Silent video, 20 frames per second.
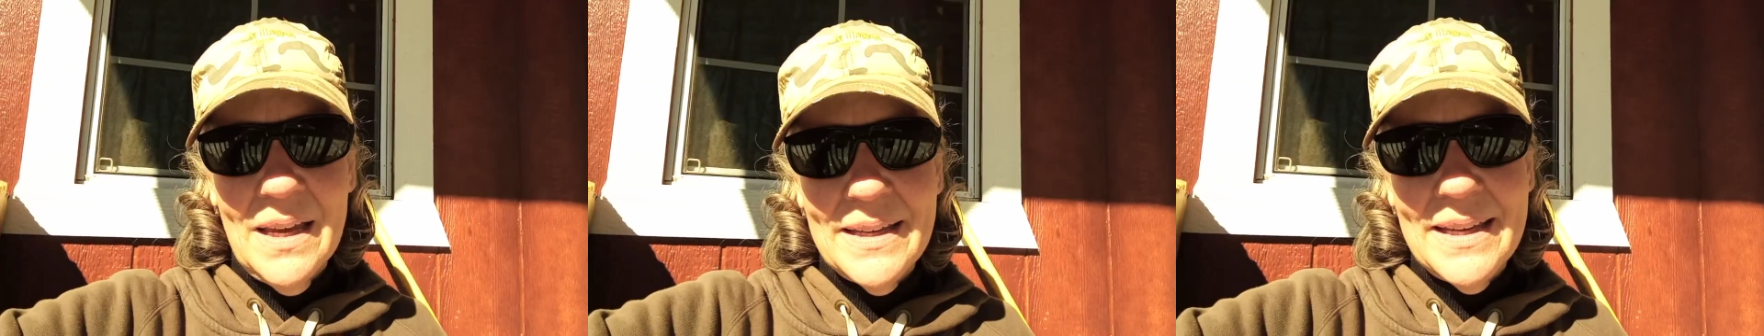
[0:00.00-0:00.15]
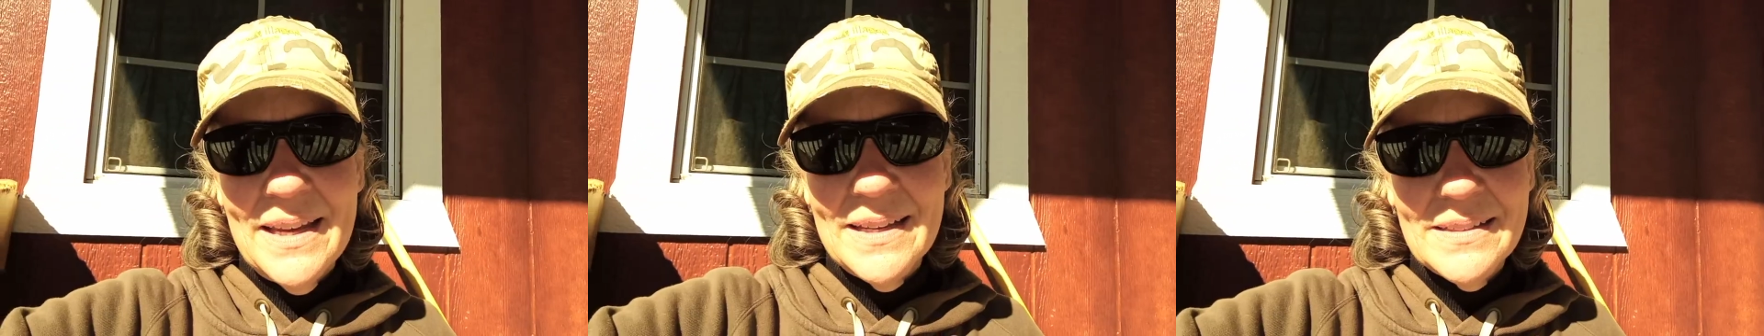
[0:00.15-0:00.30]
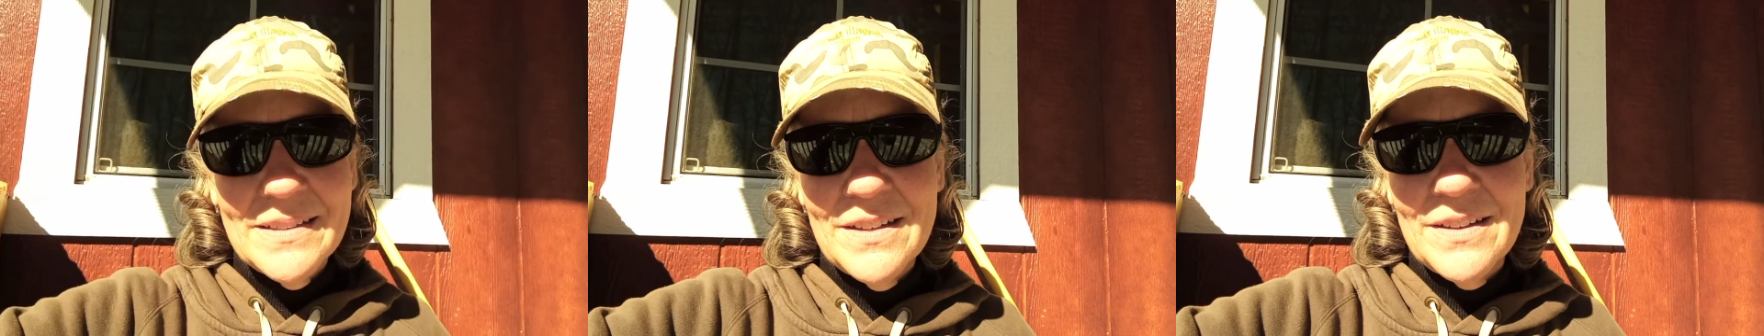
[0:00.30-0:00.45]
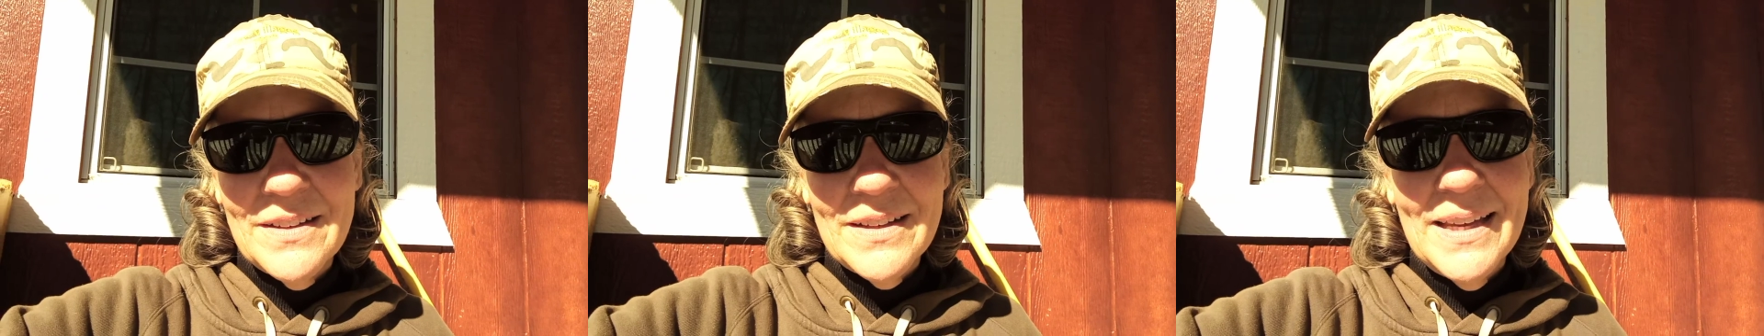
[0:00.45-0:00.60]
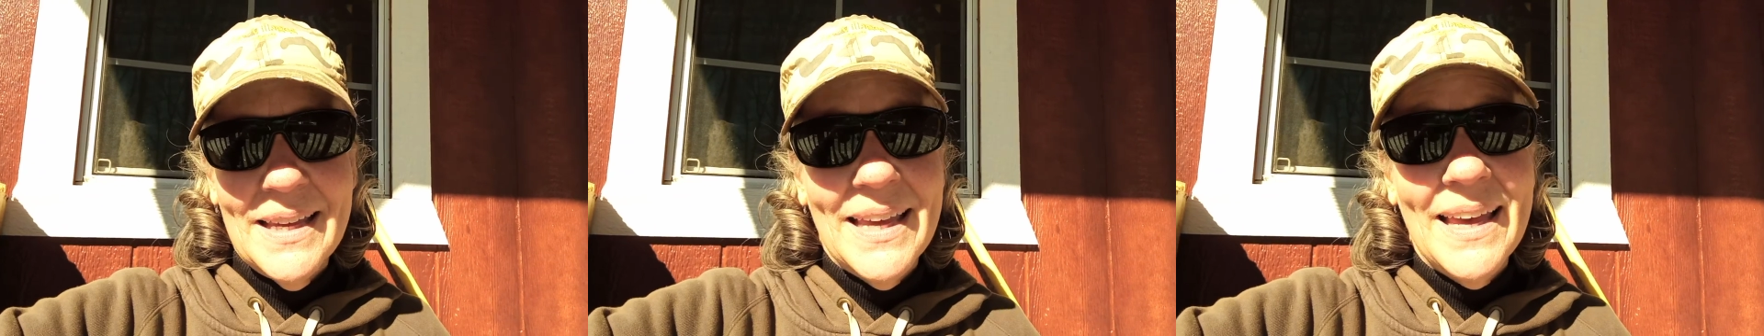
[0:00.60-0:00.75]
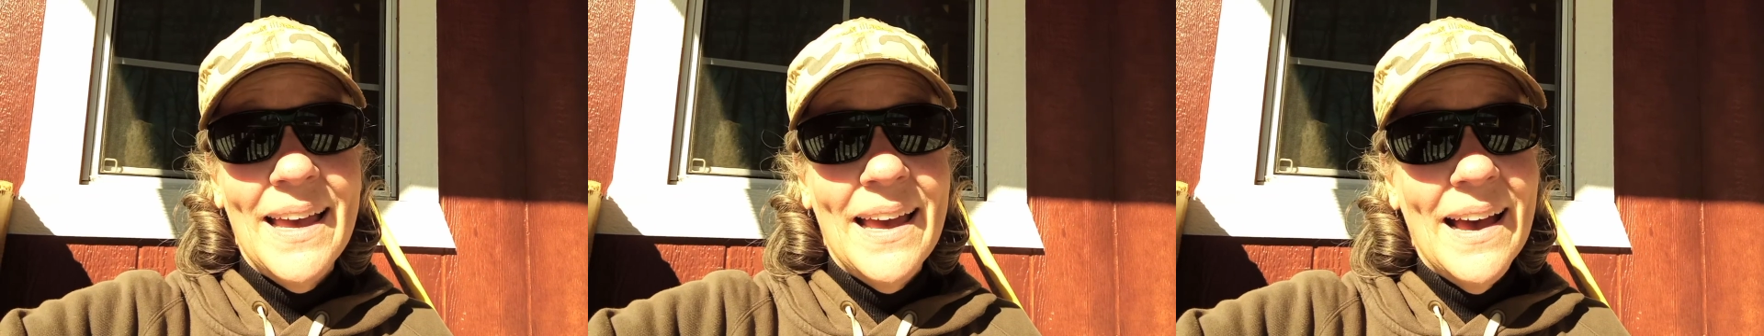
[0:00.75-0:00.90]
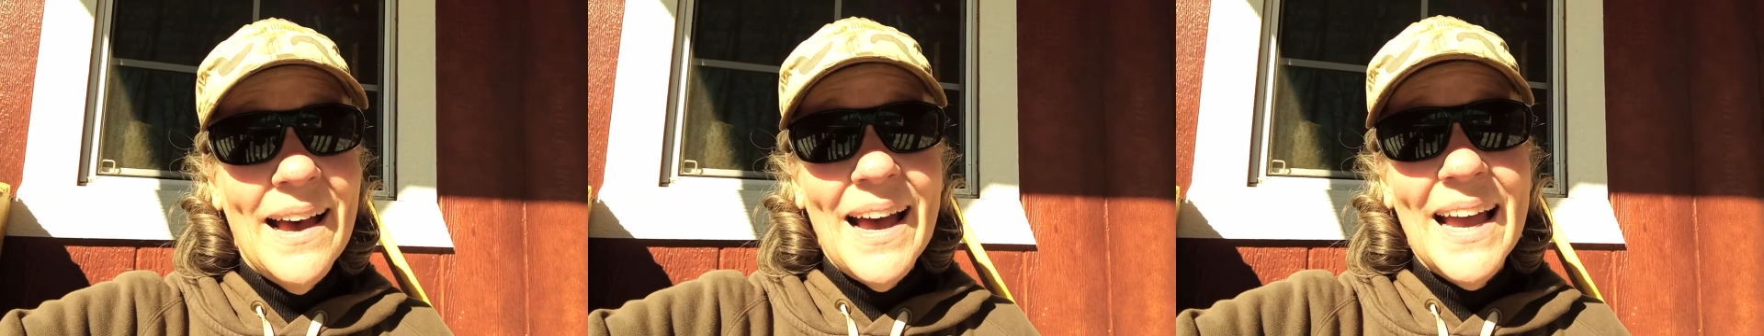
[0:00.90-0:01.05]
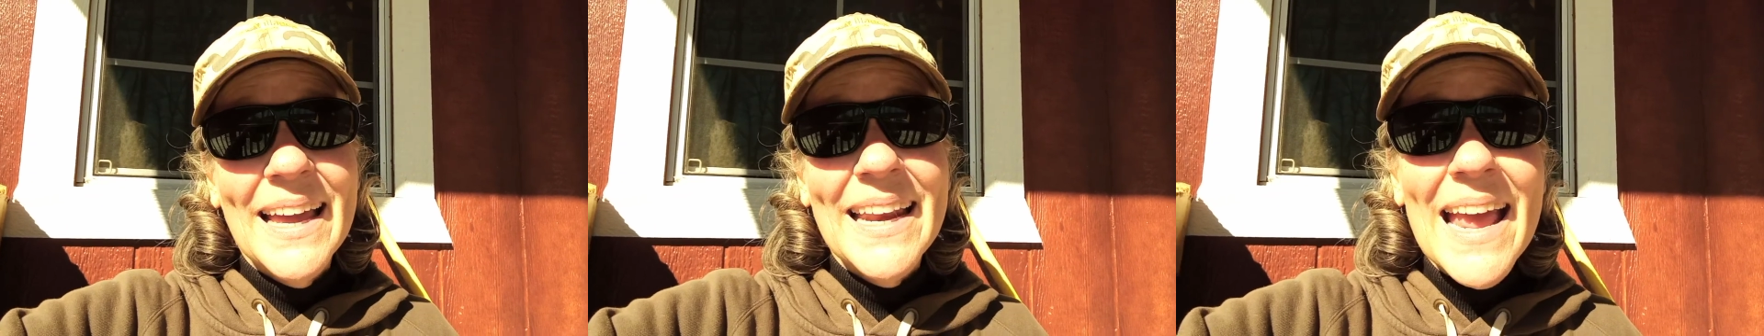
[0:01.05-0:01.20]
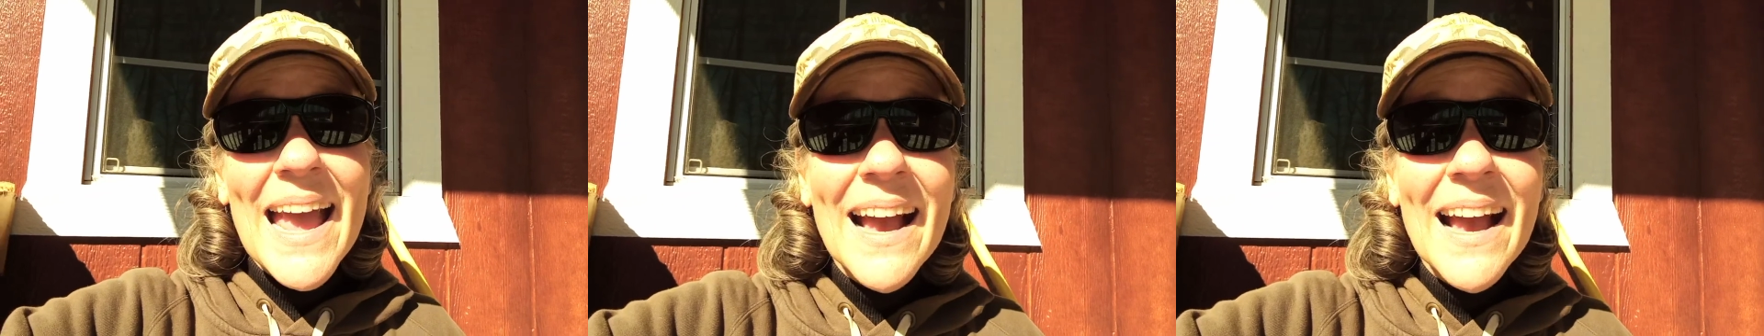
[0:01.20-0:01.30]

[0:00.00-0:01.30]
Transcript: I can't talk. I'd